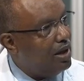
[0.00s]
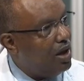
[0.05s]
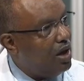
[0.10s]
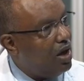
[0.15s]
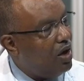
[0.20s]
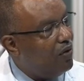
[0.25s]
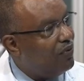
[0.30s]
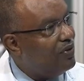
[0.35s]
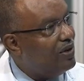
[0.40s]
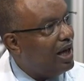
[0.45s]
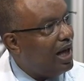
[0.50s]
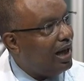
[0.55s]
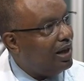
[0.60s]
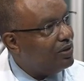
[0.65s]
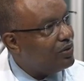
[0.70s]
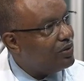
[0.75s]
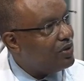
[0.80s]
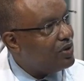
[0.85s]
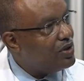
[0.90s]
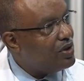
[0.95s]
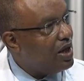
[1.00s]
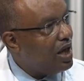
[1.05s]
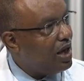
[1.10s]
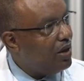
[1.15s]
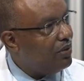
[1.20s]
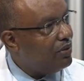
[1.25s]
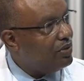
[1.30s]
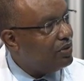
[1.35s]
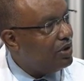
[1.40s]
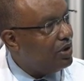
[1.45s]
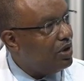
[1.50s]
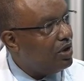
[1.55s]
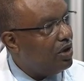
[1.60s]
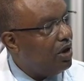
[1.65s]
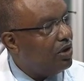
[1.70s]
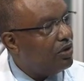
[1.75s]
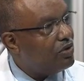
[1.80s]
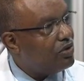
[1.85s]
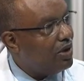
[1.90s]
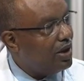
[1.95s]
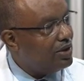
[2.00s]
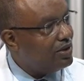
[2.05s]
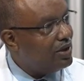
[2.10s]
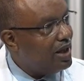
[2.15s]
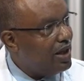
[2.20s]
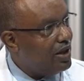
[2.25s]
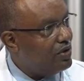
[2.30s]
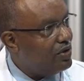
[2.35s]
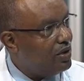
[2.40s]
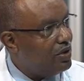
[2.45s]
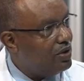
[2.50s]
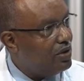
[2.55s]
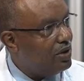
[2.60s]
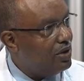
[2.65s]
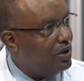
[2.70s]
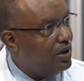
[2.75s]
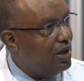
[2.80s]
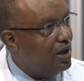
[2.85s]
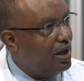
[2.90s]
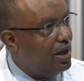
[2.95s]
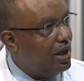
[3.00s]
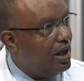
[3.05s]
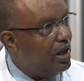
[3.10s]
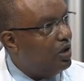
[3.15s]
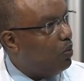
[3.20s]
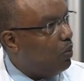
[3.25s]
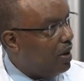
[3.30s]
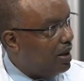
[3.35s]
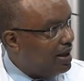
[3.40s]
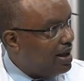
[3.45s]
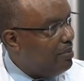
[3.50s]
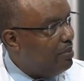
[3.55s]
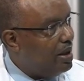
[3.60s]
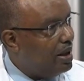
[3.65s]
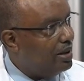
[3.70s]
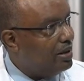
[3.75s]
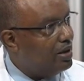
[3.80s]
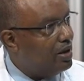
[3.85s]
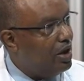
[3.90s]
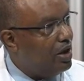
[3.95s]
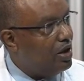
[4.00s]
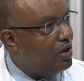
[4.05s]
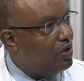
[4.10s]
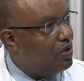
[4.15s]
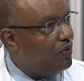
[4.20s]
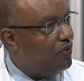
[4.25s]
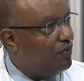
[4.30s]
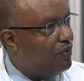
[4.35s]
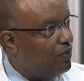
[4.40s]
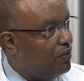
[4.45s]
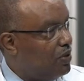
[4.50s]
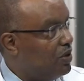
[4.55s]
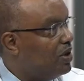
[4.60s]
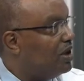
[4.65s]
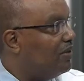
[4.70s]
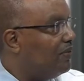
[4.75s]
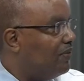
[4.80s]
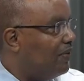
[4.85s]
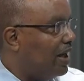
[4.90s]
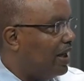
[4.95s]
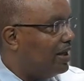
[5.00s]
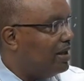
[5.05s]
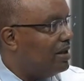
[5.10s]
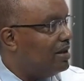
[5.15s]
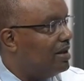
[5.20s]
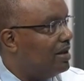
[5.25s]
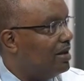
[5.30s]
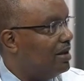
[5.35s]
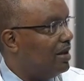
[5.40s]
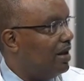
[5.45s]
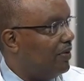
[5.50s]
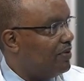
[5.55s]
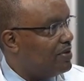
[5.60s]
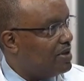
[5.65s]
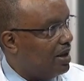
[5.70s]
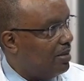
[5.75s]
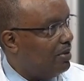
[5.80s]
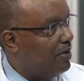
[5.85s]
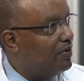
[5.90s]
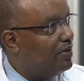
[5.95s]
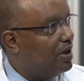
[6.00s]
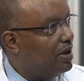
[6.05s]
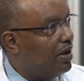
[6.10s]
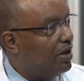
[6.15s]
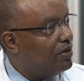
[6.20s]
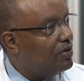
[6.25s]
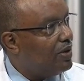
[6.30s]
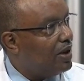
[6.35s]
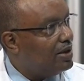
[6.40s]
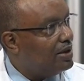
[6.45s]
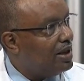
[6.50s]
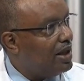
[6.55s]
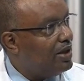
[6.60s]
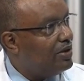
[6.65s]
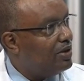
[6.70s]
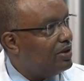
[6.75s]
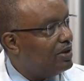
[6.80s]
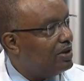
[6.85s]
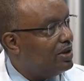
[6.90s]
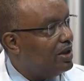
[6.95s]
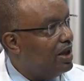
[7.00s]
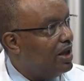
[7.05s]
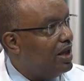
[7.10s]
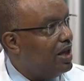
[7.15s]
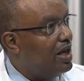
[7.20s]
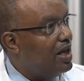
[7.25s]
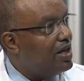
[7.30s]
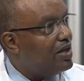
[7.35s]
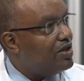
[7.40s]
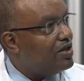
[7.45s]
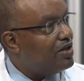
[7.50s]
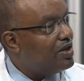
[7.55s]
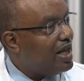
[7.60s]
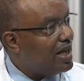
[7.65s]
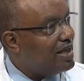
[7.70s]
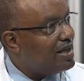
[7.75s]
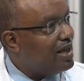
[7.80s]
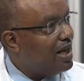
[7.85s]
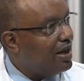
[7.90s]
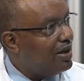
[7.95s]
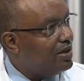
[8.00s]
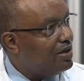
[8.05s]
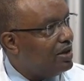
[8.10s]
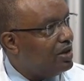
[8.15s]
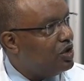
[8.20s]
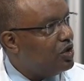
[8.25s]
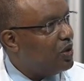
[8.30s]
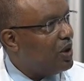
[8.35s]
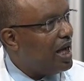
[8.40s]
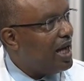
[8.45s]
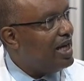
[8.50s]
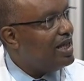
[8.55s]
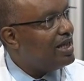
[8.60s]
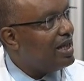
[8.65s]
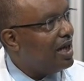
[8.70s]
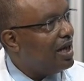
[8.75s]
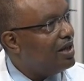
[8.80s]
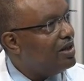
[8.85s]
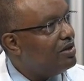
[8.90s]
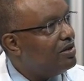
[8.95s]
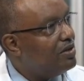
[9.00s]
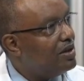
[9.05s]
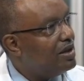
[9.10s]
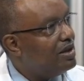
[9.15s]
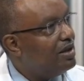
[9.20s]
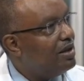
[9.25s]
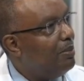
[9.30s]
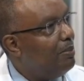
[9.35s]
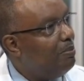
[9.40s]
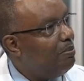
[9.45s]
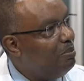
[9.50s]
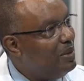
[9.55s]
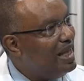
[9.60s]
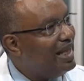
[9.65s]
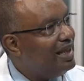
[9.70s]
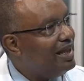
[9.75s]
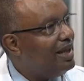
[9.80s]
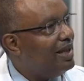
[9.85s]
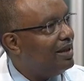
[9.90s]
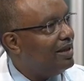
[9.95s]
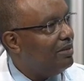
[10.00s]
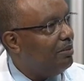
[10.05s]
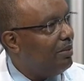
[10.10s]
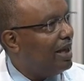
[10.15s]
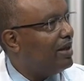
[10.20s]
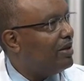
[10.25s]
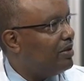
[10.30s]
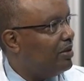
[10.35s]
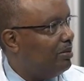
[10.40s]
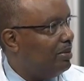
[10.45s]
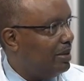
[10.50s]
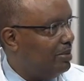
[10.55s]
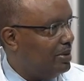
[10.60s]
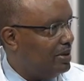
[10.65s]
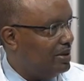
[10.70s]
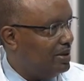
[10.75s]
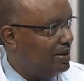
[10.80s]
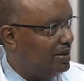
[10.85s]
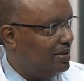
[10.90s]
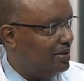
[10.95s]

of the ultrasound contrast agent, in 1 ml, you can find of some of the contrast agents 600 to 800 million microbubbles.